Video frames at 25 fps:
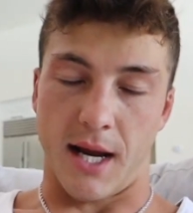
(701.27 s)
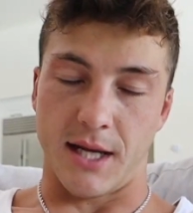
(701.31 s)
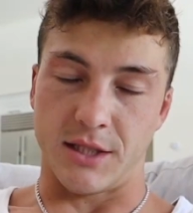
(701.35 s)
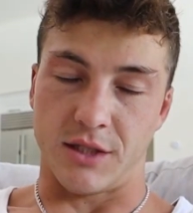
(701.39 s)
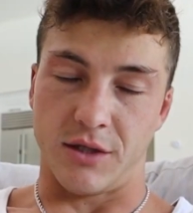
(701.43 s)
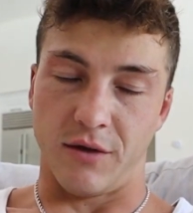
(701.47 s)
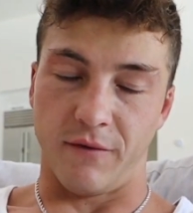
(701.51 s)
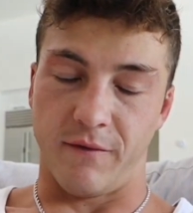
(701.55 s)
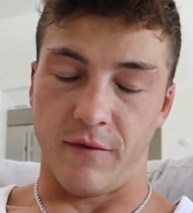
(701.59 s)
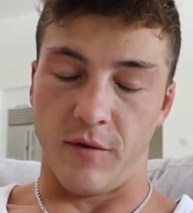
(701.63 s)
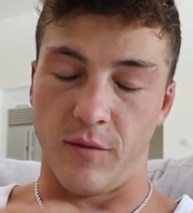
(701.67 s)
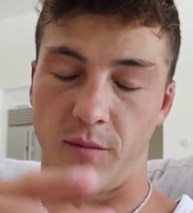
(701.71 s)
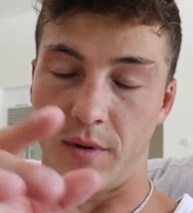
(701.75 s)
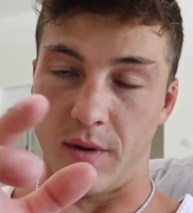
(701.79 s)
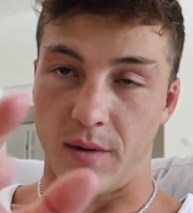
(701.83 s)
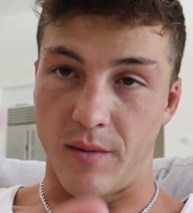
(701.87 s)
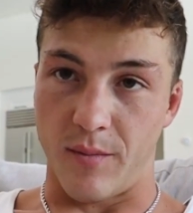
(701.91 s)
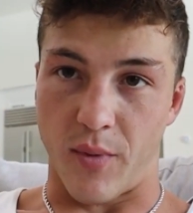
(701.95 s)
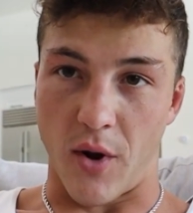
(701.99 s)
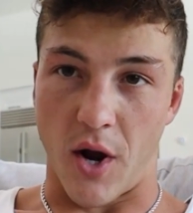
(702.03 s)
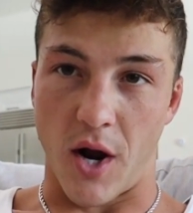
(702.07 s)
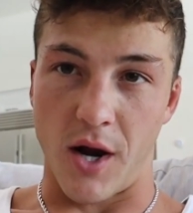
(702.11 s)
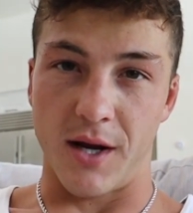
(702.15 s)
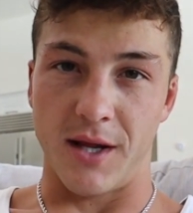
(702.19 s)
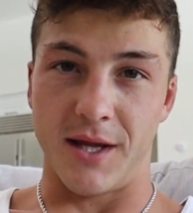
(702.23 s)
guys, so if you've been a
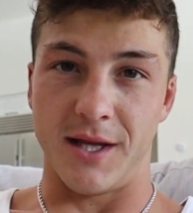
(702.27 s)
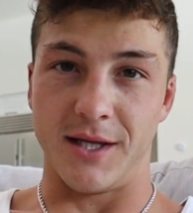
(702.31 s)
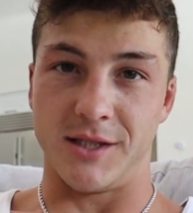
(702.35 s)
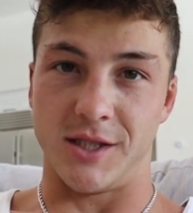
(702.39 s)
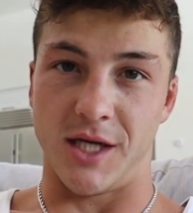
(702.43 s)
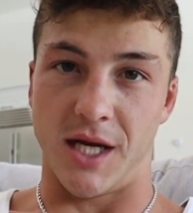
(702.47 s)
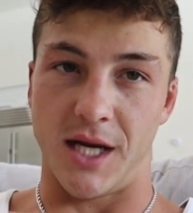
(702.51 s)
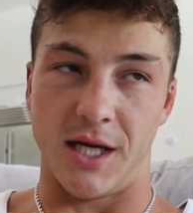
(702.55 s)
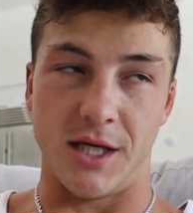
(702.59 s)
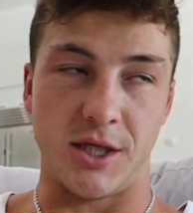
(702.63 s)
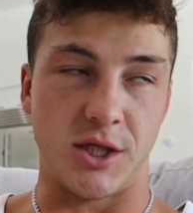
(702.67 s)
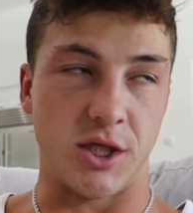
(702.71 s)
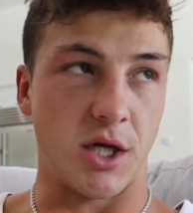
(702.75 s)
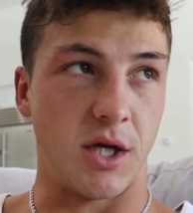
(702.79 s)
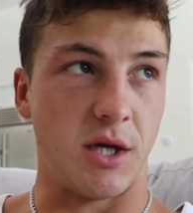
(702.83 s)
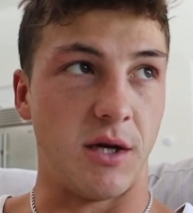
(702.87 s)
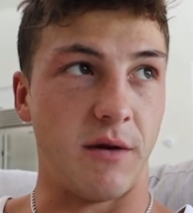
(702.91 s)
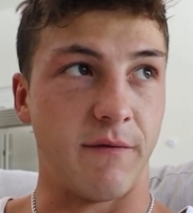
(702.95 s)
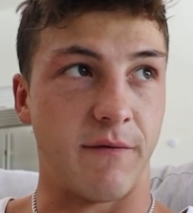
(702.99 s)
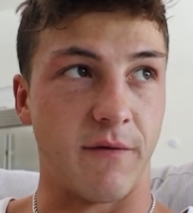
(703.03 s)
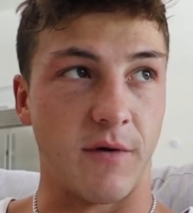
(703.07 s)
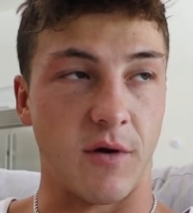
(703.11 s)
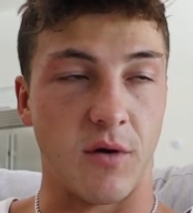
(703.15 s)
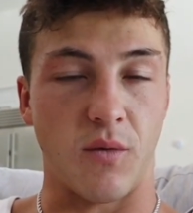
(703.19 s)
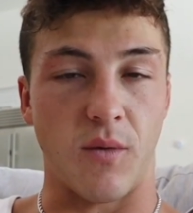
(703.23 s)
part of the JD
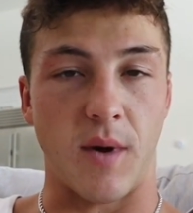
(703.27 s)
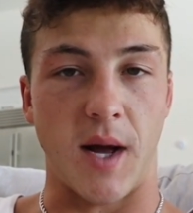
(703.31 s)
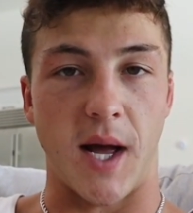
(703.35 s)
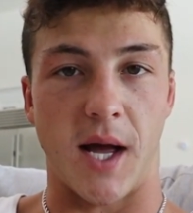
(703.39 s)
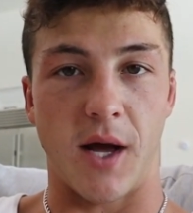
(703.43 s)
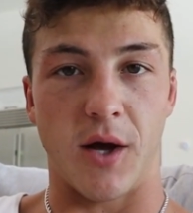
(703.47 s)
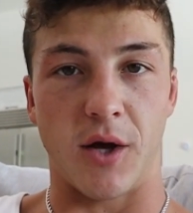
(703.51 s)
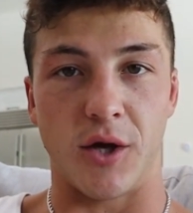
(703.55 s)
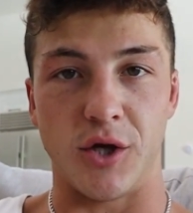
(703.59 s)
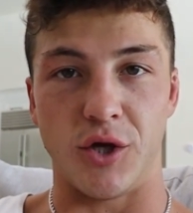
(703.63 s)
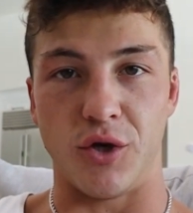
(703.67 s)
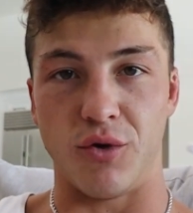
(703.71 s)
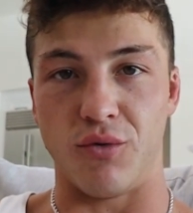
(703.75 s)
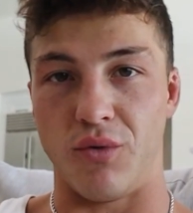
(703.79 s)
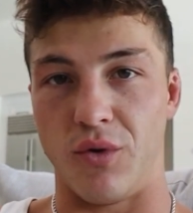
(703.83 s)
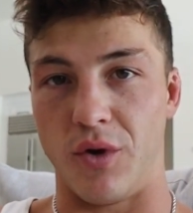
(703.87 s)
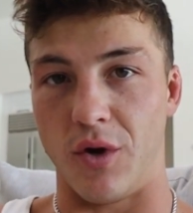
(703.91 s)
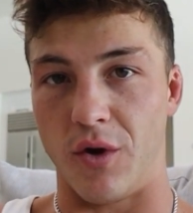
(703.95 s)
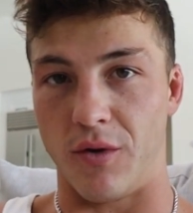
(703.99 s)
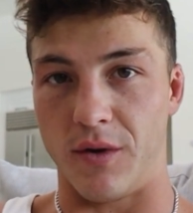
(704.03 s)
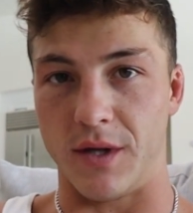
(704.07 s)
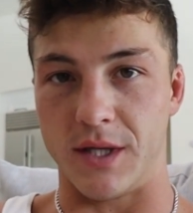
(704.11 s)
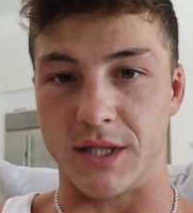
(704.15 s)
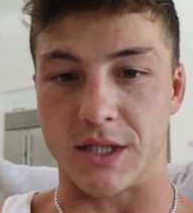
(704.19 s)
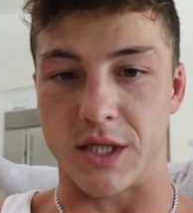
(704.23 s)
journey for a while, you
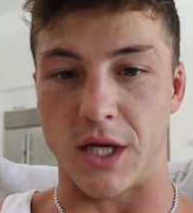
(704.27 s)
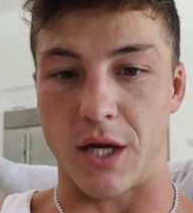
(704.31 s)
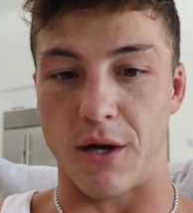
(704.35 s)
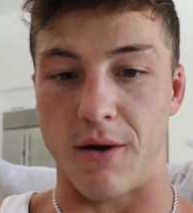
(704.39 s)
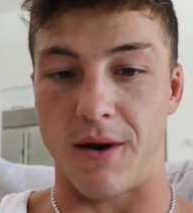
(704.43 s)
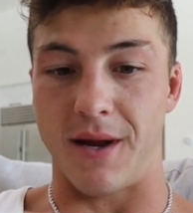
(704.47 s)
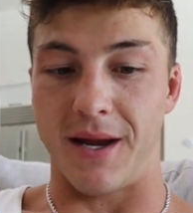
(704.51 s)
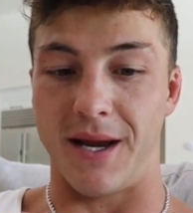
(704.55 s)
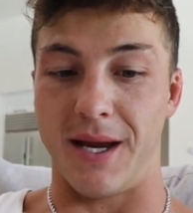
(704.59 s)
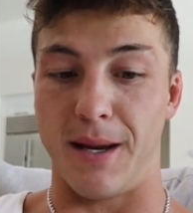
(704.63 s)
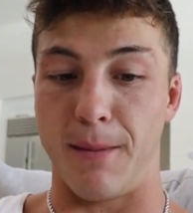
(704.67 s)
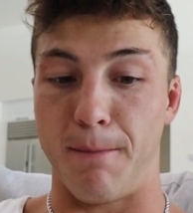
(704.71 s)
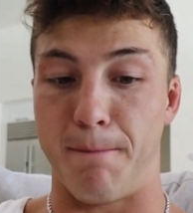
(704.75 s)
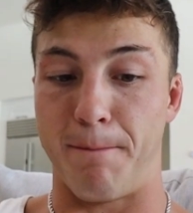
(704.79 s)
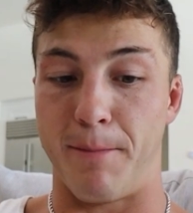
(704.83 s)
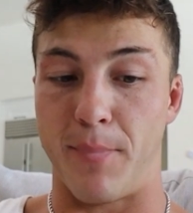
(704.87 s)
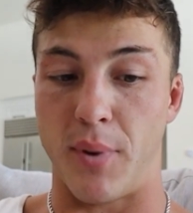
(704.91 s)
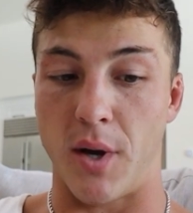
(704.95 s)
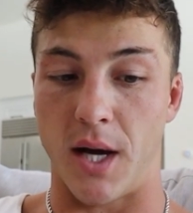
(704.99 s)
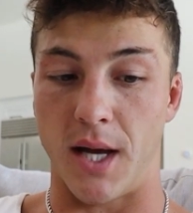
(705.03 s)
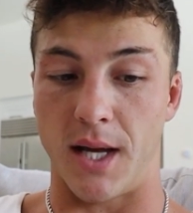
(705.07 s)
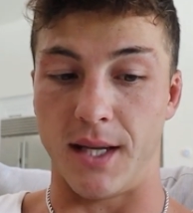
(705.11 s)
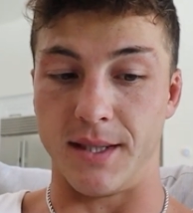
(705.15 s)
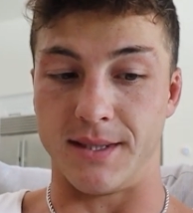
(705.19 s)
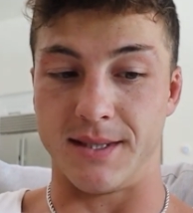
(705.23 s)
know this already,
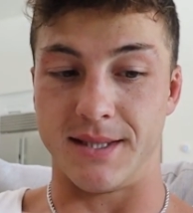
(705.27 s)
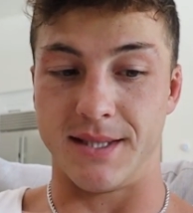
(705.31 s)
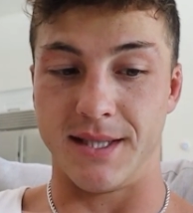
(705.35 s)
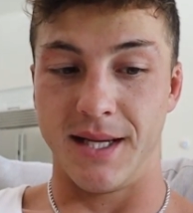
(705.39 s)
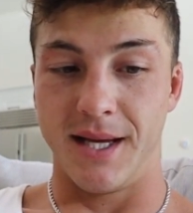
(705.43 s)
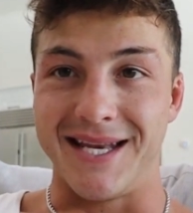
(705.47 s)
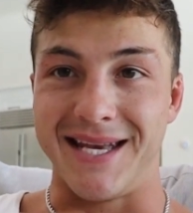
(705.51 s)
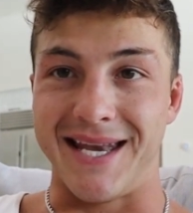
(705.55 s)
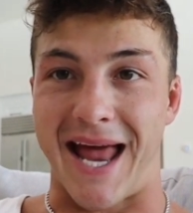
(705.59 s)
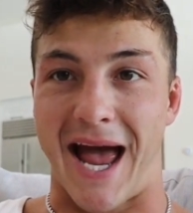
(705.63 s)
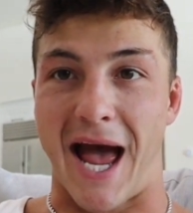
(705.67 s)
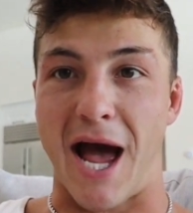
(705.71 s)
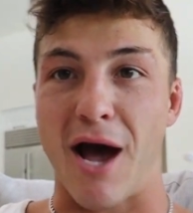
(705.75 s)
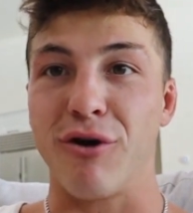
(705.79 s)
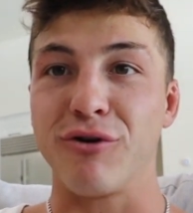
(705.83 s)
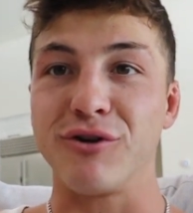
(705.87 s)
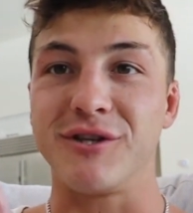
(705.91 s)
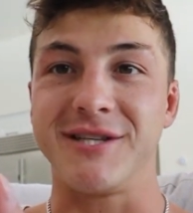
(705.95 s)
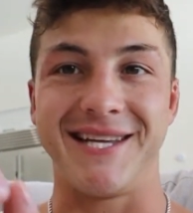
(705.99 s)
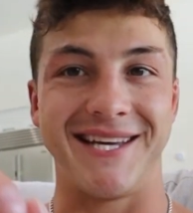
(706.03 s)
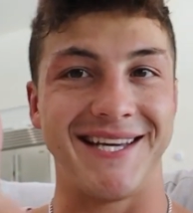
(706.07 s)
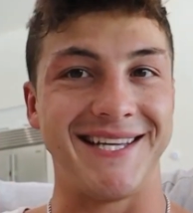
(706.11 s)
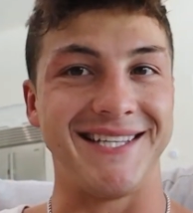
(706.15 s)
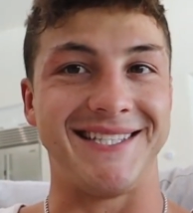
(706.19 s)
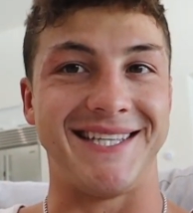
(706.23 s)
but now
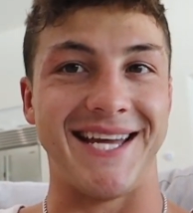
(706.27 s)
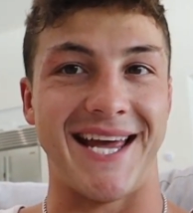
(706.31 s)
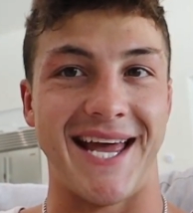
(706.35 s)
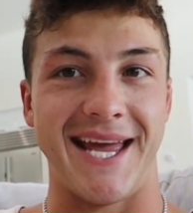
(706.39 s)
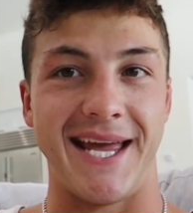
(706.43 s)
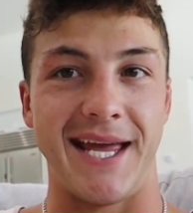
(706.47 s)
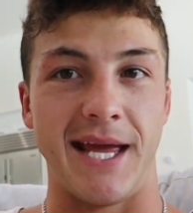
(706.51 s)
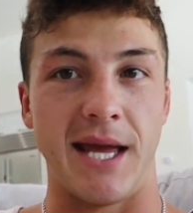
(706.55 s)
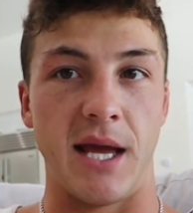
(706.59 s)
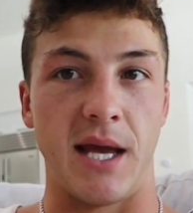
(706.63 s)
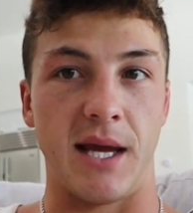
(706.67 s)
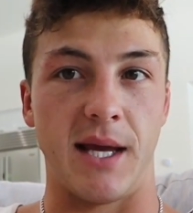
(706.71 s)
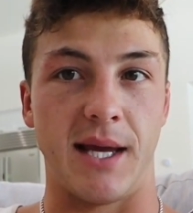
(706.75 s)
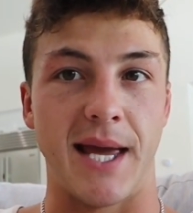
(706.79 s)
today,